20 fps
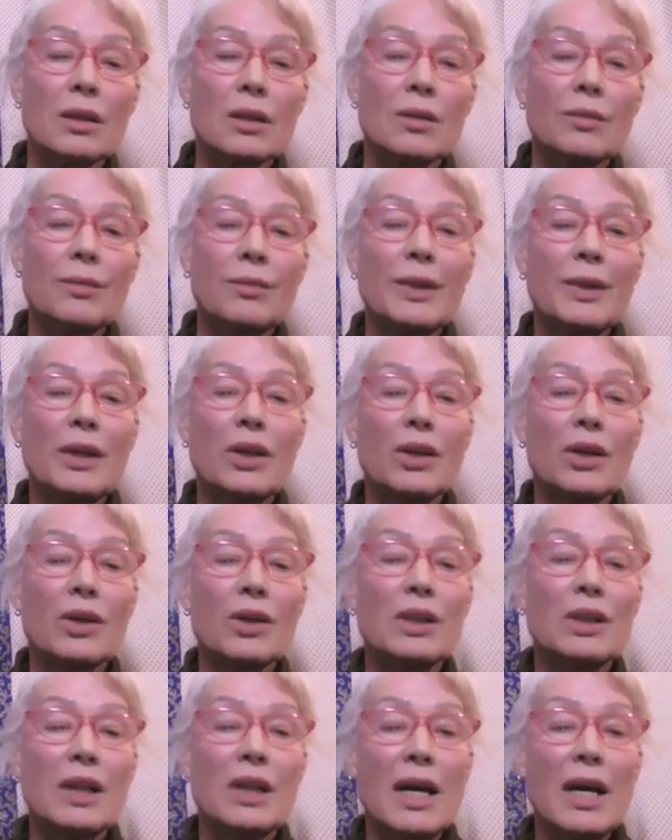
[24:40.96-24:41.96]

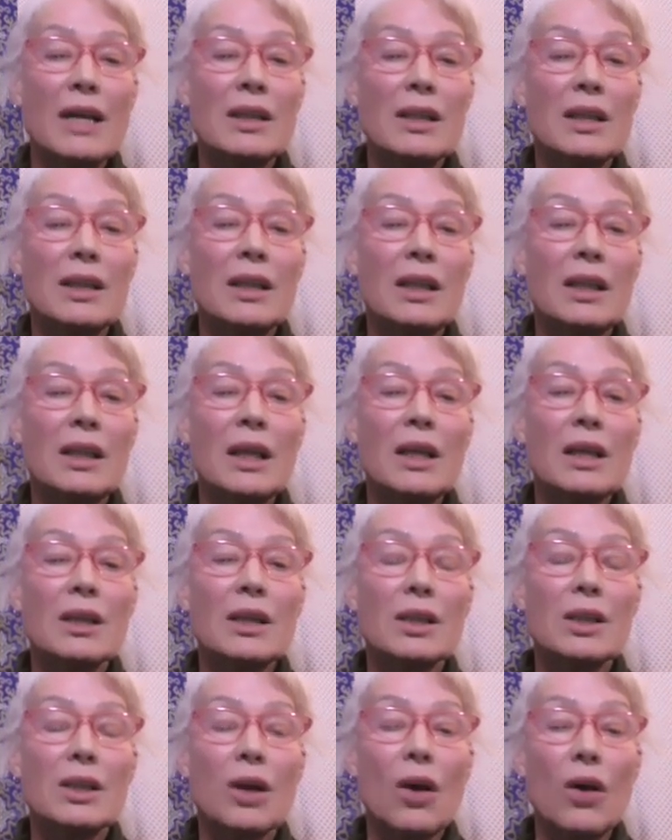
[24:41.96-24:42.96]
because as it
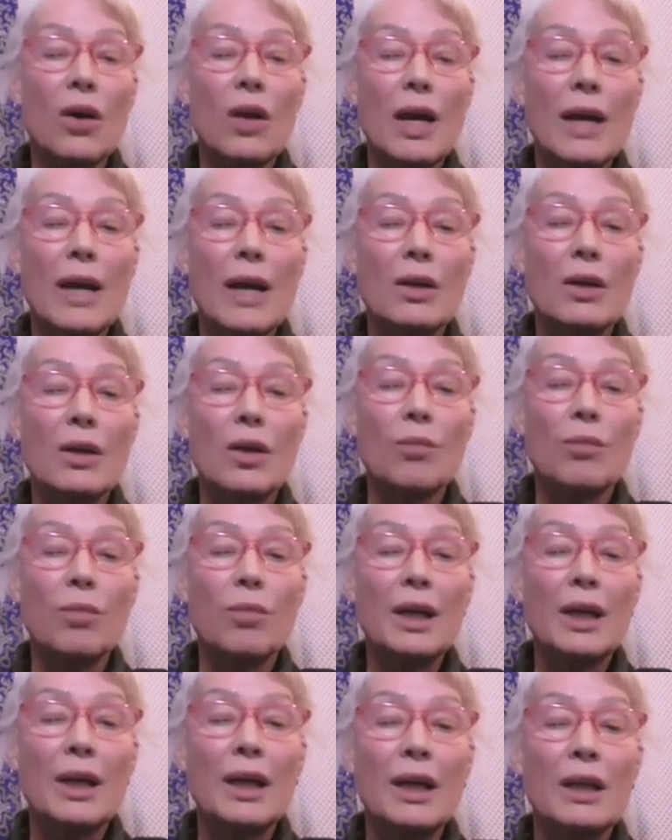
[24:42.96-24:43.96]
is whole and
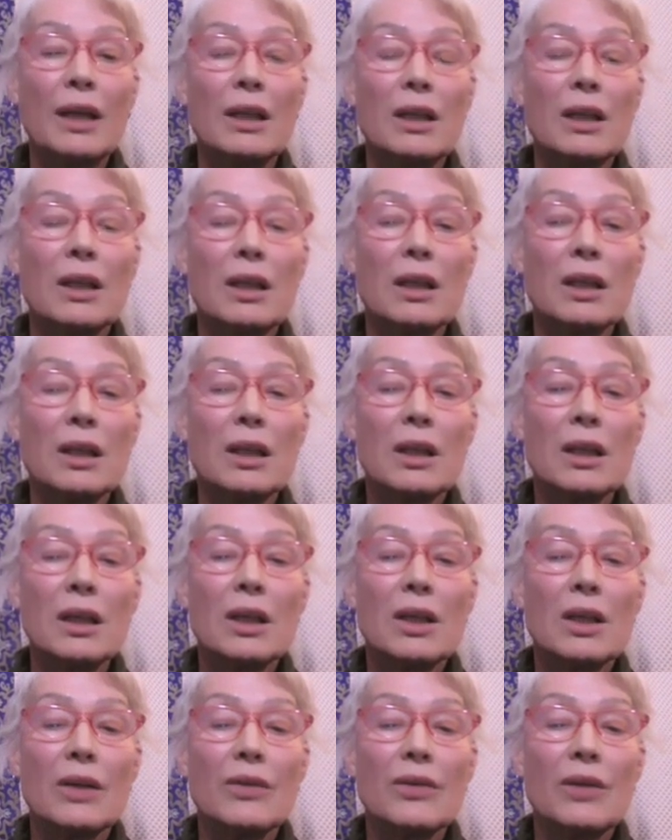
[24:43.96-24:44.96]
complete,
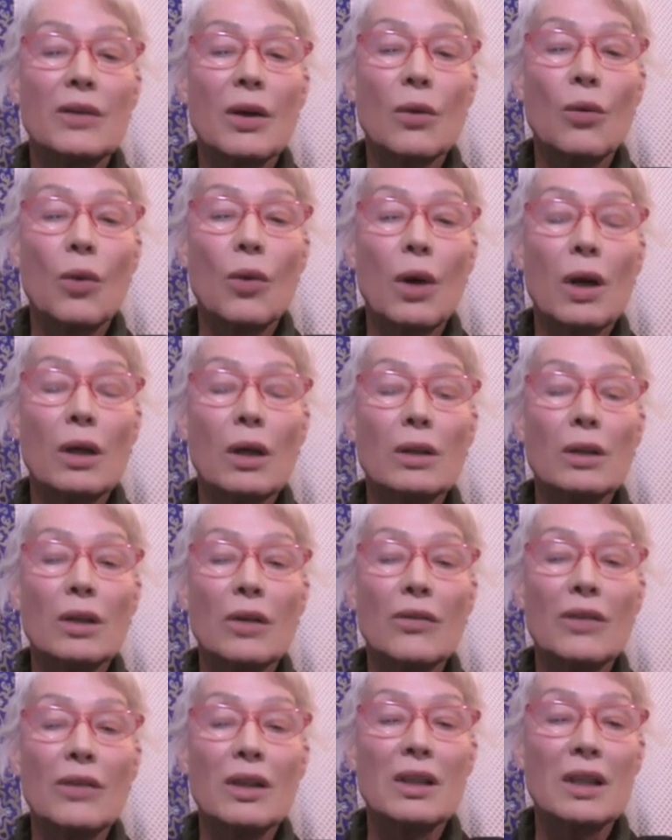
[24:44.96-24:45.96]
the world
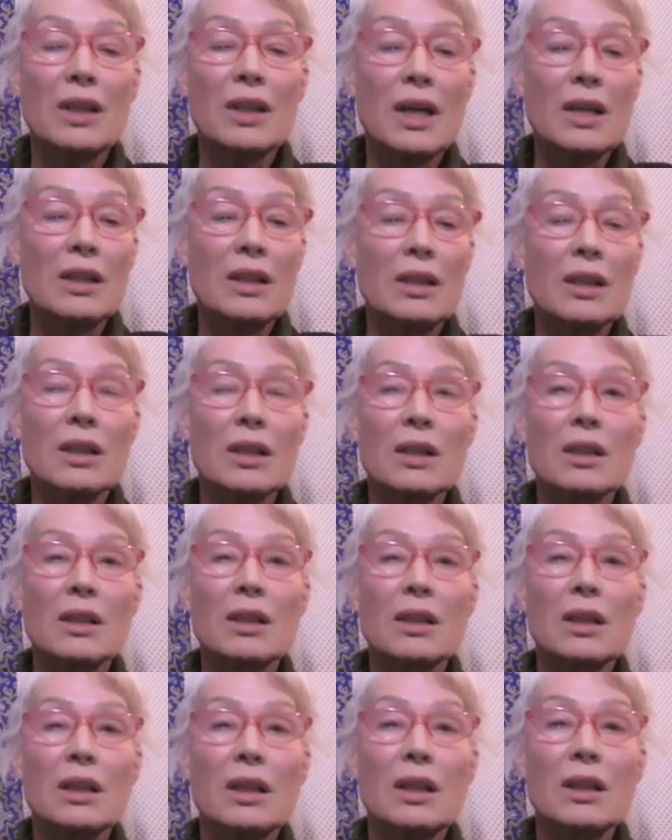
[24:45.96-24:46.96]
of the
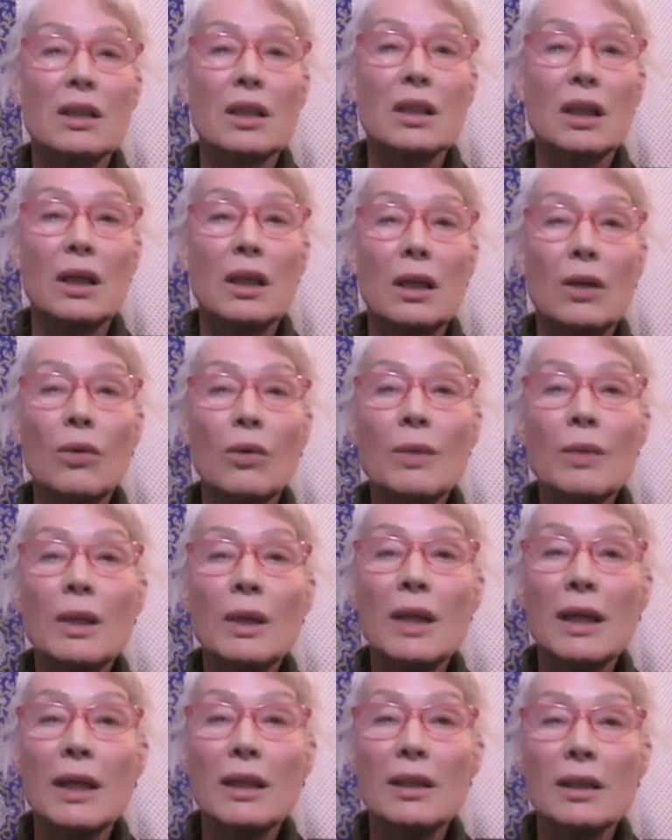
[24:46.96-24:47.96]
senses is
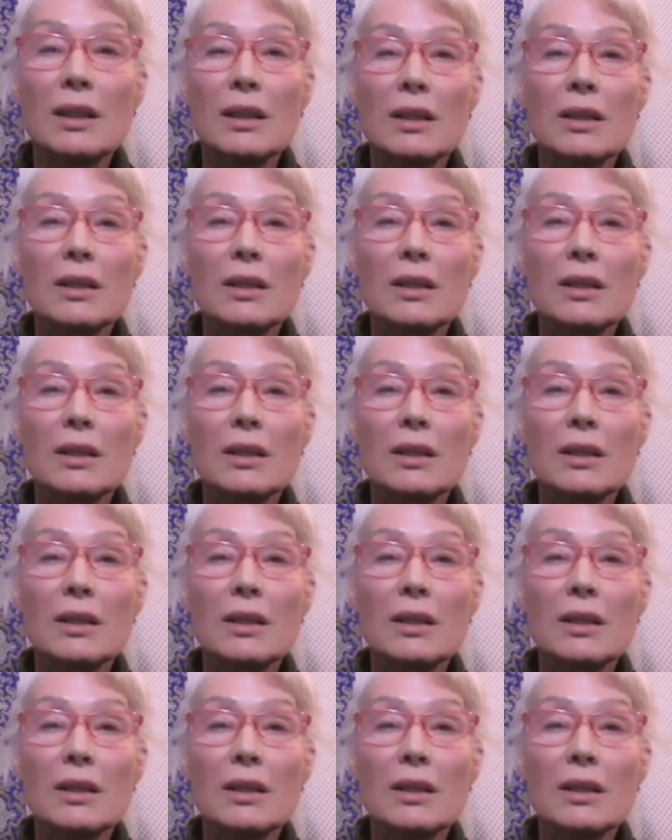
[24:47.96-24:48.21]
illuminated.